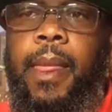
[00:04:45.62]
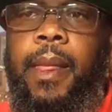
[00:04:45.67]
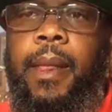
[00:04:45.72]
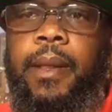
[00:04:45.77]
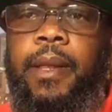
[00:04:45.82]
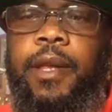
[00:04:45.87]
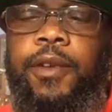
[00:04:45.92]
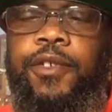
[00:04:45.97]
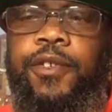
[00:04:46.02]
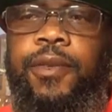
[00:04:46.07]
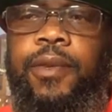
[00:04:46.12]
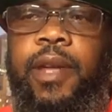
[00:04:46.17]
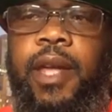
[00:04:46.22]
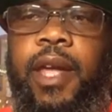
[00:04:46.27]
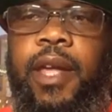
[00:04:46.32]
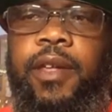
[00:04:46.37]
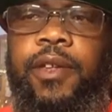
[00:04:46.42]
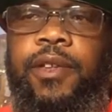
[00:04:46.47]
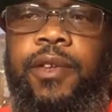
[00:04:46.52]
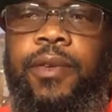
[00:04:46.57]
that you
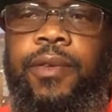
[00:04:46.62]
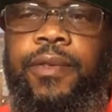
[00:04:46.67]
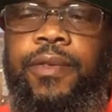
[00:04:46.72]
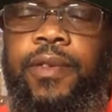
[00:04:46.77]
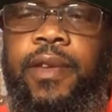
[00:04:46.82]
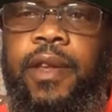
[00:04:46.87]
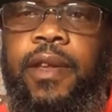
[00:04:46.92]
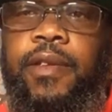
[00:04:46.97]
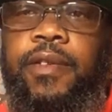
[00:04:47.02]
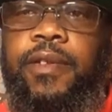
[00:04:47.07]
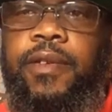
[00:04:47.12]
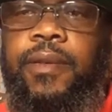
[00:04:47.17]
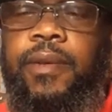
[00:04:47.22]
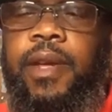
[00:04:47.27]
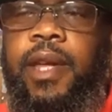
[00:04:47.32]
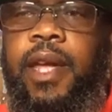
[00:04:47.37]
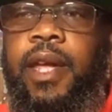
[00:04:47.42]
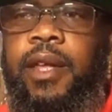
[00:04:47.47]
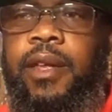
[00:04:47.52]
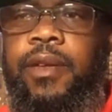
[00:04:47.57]
can't use this, you
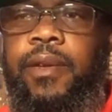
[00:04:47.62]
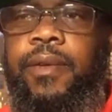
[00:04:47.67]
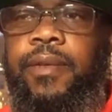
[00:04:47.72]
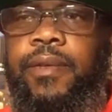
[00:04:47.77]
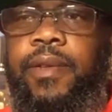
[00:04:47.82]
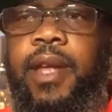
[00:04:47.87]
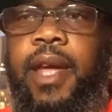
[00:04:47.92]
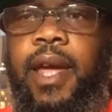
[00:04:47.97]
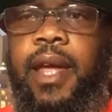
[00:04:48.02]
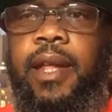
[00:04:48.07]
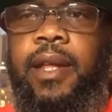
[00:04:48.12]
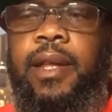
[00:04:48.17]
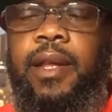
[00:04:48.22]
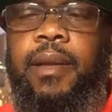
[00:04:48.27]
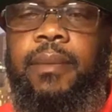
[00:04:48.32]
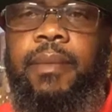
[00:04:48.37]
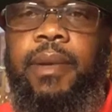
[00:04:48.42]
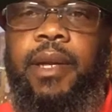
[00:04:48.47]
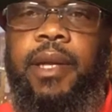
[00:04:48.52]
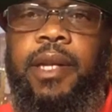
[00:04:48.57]
can't use that
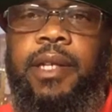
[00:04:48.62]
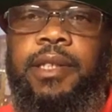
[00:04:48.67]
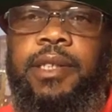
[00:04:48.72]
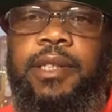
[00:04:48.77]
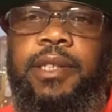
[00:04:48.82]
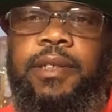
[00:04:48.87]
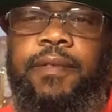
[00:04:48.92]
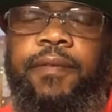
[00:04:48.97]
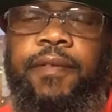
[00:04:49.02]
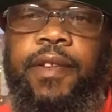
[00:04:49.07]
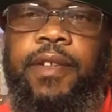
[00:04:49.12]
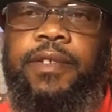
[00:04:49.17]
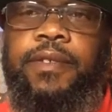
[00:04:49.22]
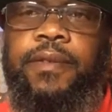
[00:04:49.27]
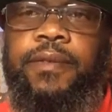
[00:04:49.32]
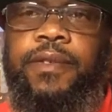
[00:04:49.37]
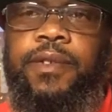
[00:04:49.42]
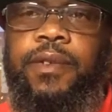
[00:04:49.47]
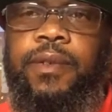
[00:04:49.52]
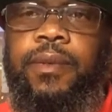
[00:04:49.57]
because it's
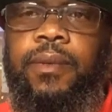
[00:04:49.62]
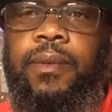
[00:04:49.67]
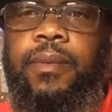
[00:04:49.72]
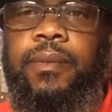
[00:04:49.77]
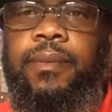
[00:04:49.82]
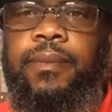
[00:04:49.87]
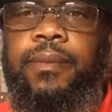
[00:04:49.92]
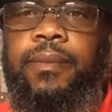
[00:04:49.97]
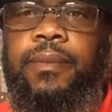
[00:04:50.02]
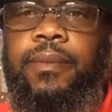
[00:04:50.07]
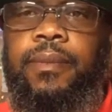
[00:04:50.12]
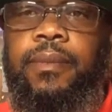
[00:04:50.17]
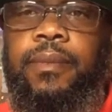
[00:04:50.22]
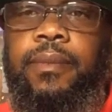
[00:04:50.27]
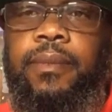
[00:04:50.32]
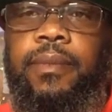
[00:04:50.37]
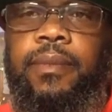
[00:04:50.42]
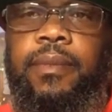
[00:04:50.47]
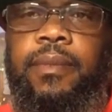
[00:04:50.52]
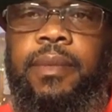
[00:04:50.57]
offensive to
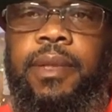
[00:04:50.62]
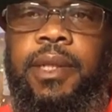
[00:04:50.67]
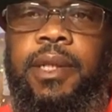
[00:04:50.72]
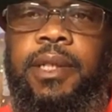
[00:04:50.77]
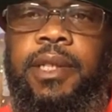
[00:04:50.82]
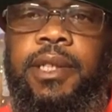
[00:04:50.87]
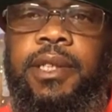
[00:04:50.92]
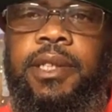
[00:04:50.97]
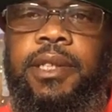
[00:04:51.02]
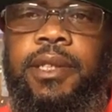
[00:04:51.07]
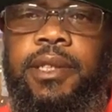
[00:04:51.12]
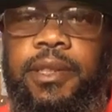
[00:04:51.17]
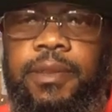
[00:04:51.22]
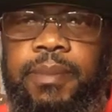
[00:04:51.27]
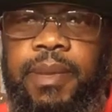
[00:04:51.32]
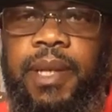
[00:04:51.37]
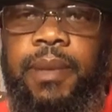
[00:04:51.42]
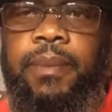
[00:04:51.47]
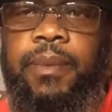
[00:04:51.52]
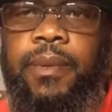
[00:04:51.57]
the indigenous
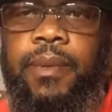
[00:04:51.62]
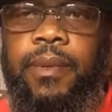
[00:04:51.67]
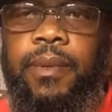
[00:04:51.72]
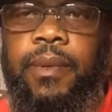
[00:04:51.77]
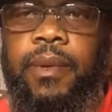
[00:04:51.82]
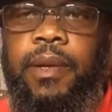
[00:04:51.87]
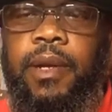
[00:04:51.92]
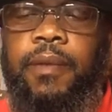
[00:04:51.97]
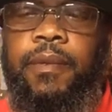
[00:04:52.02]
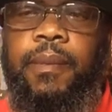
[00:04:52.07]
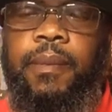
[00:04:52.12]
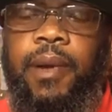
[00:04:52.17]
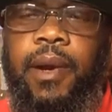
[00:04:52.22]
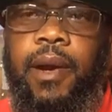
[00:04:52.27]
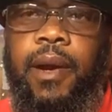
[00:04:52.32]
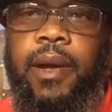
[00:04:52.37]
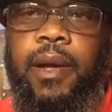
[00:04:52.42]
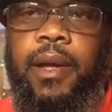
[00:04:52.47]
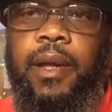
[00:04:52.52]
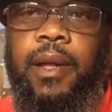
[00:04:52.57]
people of
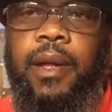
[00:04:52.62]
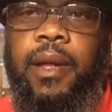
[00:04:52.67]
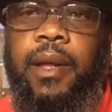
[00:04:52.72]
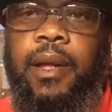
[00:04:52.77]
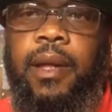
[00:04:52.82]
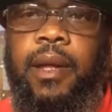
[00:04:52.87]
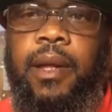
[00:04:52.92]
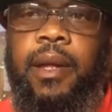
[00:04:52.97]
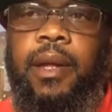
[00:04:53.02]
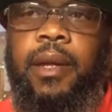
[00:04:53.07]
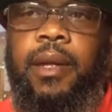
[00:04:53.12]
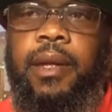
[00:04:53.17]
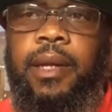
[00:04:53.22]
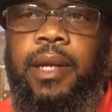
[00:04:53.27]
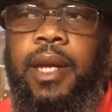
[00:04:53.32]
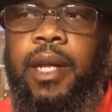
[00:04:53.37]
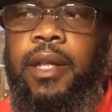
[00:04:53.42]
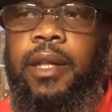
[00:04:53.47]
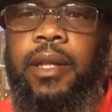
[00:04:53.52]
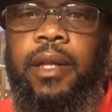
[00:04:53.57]
America,
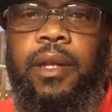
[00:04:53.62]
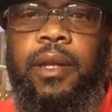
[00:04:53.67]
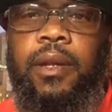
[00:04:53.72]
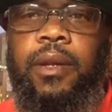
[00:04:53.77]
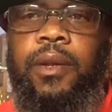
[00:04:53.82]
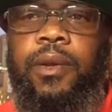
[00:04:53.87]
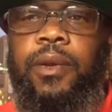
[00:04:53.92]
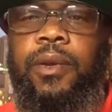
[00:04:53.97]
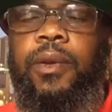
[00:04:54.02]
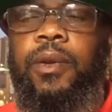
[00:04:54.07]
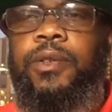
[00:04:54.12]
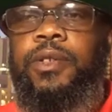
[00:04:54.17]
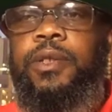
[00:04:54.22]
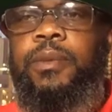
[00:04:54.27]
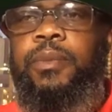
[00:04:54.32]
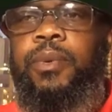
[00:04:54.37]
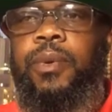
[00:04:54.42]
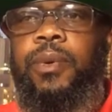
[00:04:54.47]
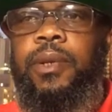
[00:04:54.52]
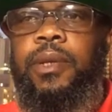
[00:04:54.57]
yet you don't
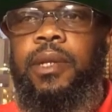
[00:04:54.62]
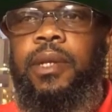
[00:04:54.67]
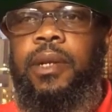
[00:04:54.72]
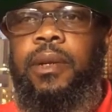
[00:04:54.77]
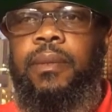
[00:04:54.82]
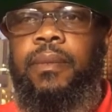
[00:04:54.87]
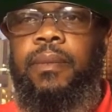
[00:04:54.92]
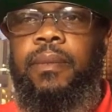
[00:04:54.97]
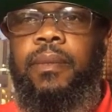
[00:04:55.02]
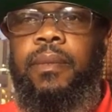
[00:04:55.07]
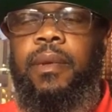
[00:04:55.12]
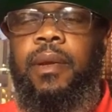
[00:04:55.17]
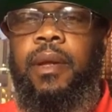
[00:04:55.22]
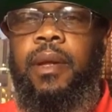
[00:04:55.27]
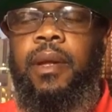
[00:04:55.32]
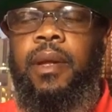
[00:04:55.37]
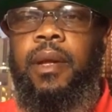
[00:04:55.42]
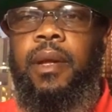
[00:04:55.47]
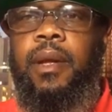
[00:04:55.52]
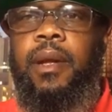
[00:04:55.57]
support them
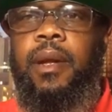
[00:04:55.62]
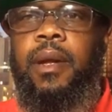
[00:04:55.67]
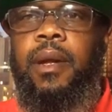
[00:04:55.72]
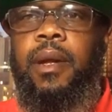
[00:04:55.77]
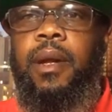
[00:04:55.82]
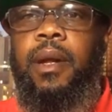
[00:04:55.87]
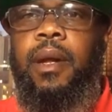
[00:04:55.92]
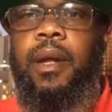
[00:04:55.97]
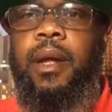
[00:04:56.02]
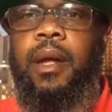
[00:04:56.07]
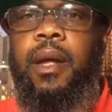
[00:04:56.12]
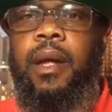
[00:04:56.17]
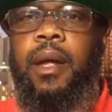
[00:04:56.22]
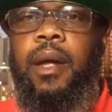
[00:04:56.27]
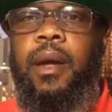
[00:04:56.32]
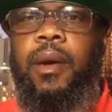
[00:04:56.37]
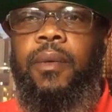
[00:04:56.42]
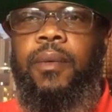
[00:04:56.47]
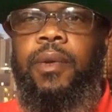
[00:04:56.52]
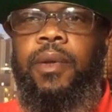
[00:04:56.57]

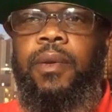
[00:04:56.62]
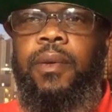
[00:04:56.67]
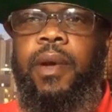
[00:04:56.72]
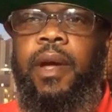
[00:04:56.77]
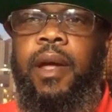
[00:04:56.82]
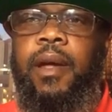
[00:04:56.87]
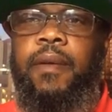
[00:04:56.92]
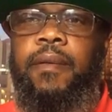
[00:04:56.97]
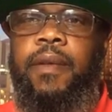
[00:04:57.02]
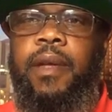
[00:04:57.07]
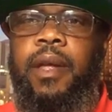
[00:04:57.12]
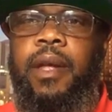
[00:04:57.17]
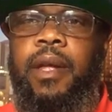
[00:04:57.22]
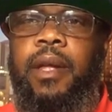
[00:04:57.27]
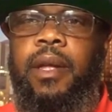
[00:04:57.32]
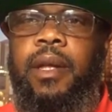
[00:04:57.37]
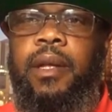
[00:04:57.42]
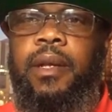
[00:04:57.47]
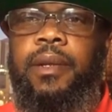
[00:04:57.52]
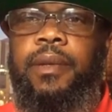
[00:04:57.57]
when you have a
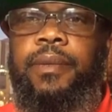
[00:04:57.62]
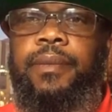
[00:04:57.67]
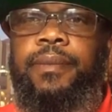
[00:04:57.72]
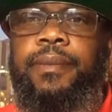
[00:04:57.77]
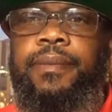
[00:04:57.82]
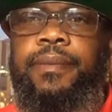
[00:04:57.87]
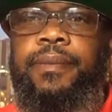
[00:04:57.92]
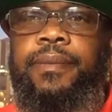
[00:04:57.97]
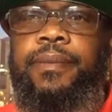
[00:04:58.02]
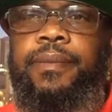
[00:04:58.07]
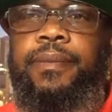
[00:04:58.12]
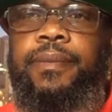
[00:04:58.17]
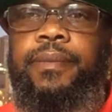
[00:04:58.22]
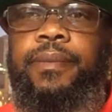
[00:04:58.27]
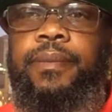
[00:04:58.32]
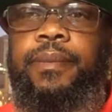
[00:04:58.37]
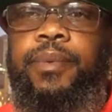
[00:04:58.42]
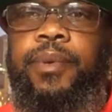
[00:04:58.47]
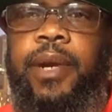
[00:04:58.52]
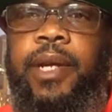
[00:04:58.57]

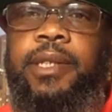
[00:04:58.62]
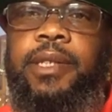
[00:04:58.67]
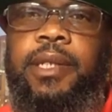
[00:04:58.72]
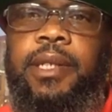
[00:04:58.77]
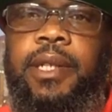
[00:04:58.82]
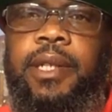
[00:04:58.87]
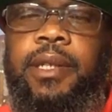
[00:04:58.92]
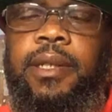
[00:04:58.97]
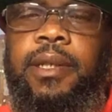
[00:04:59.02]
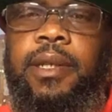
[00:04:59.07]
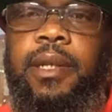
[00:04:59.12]
president